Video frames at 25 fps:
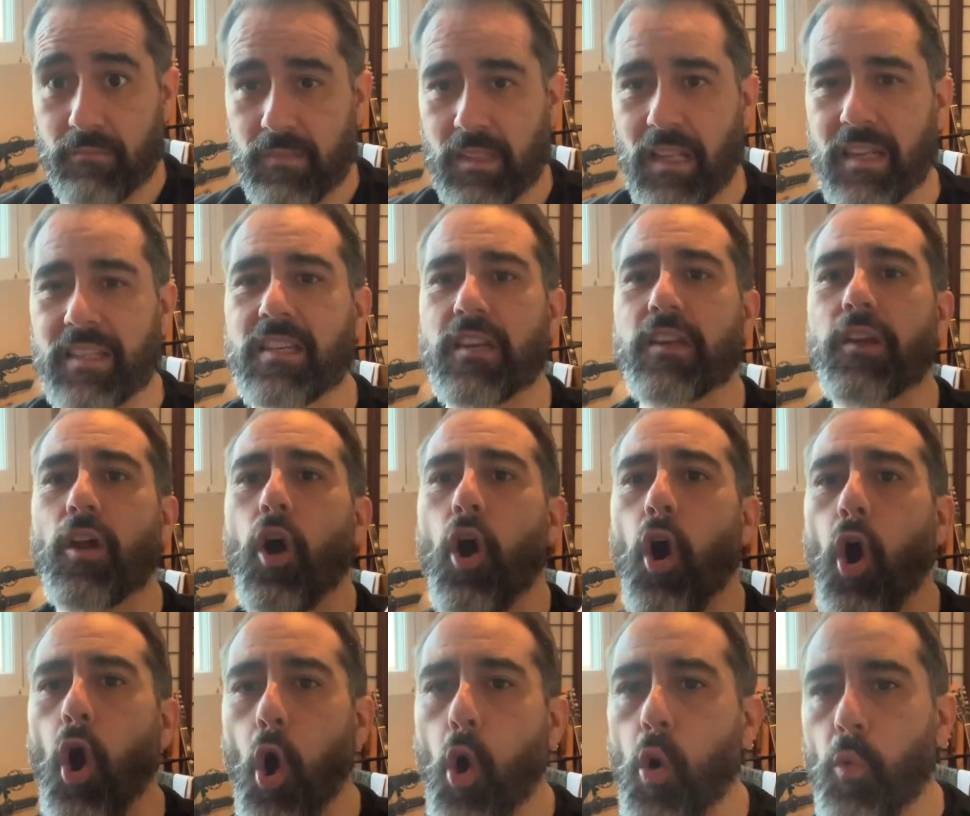that's an
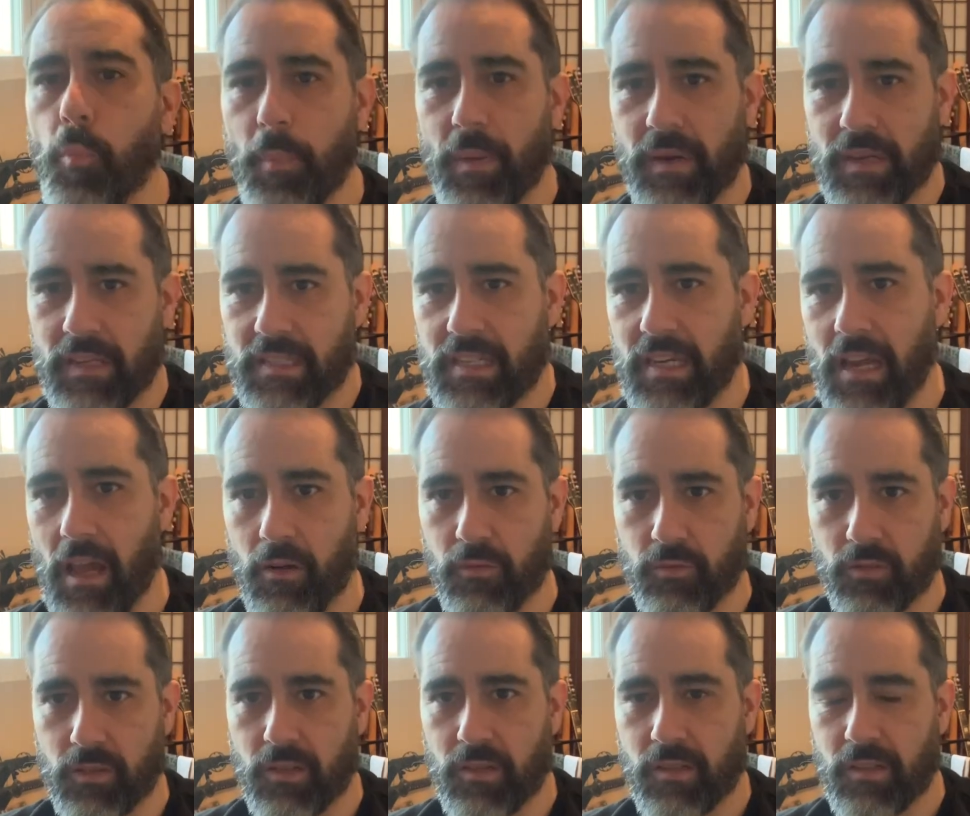open
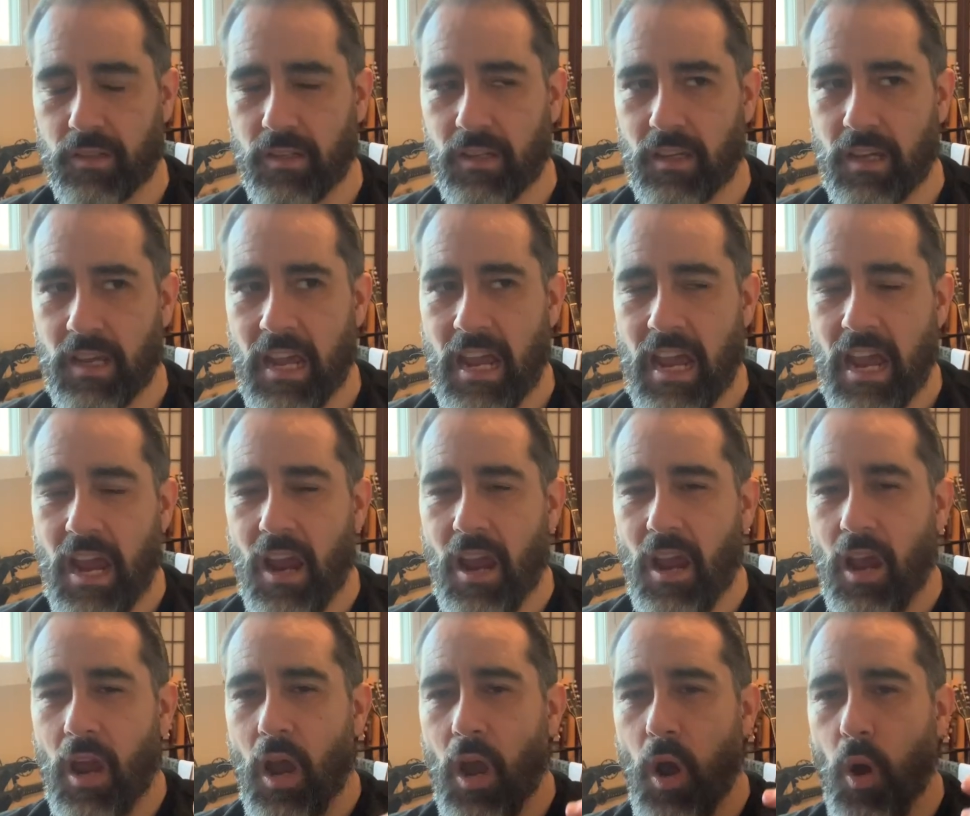sound.
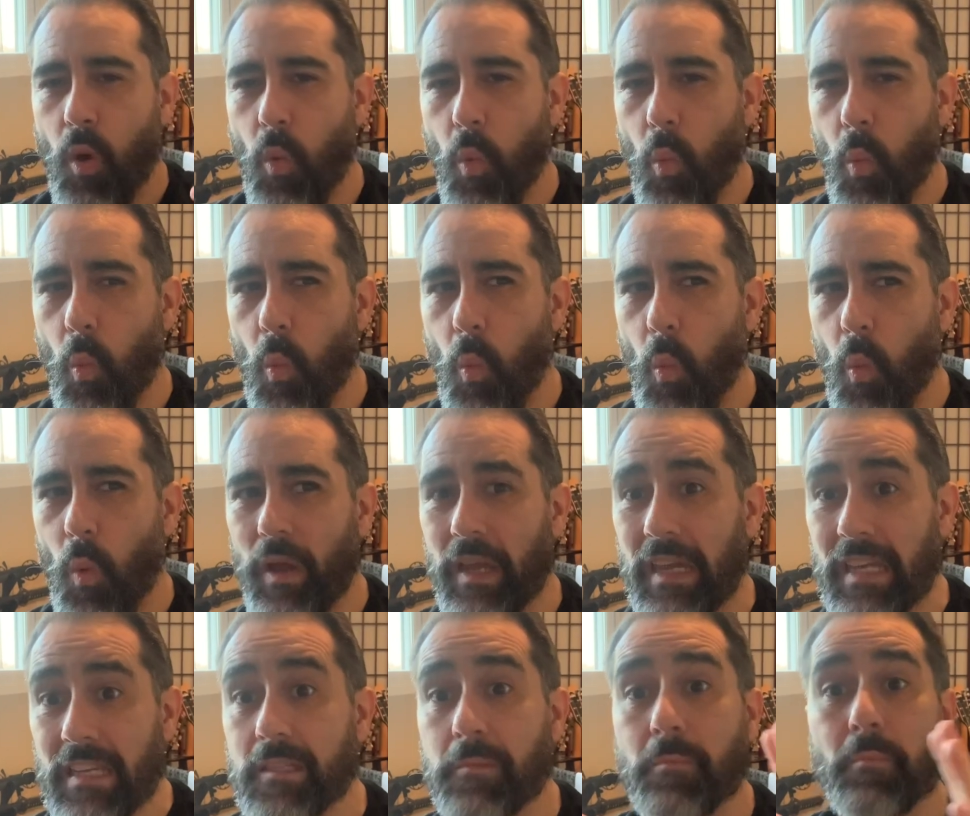
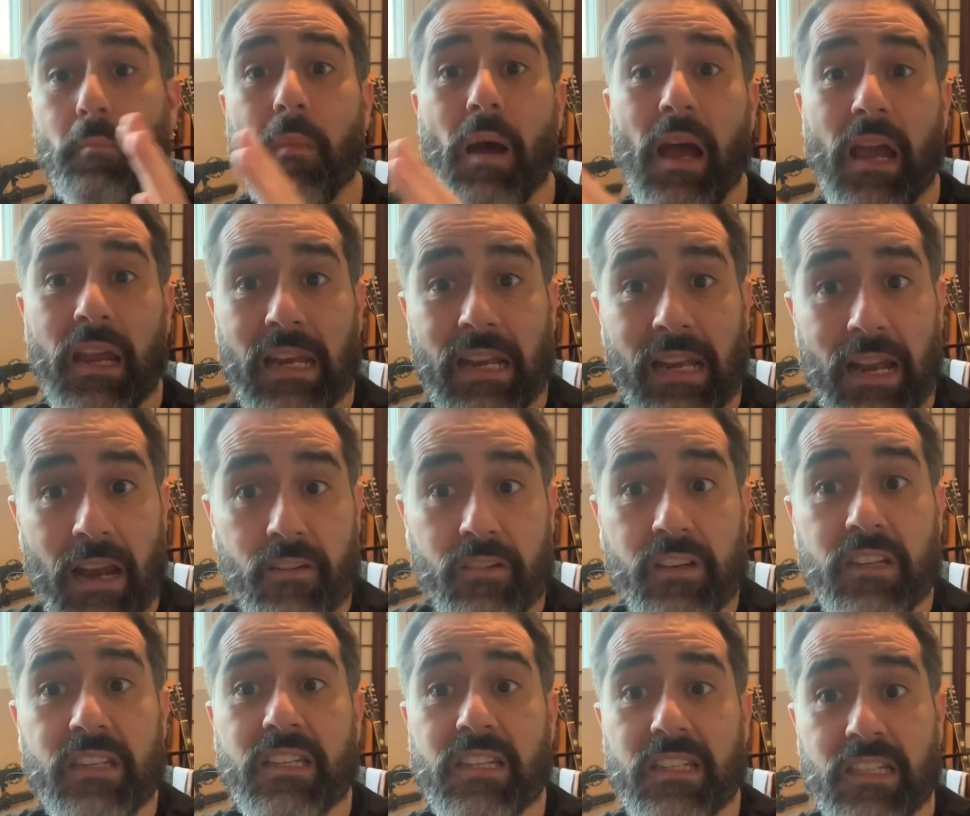Is my
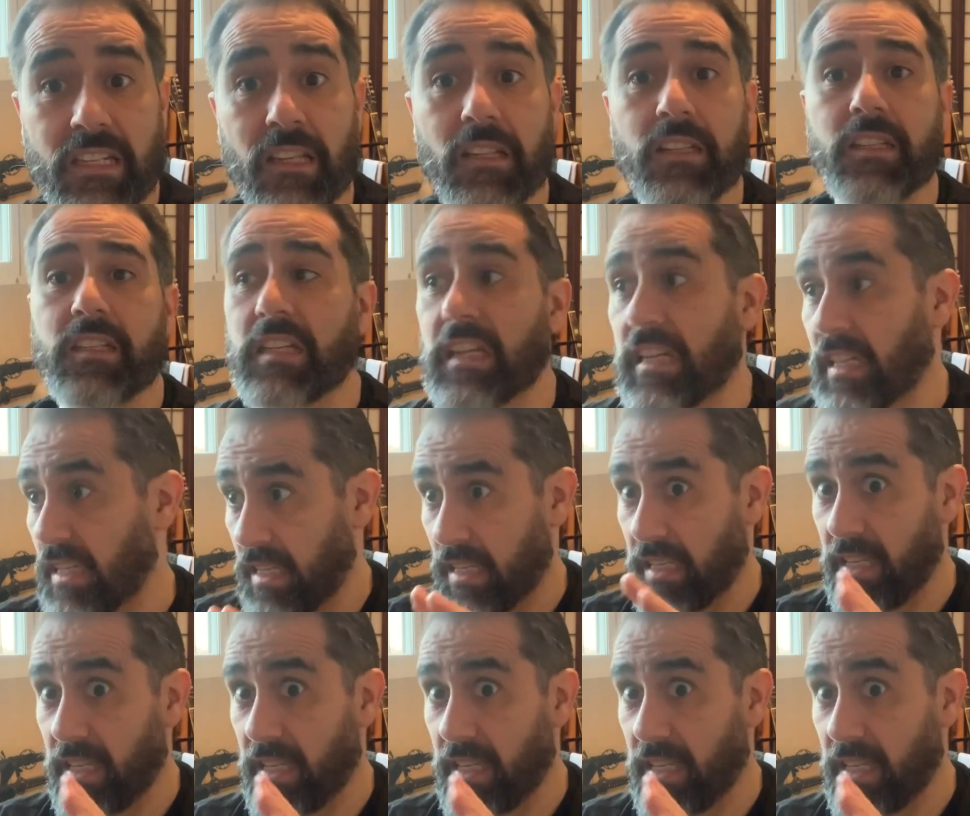larynx tilted?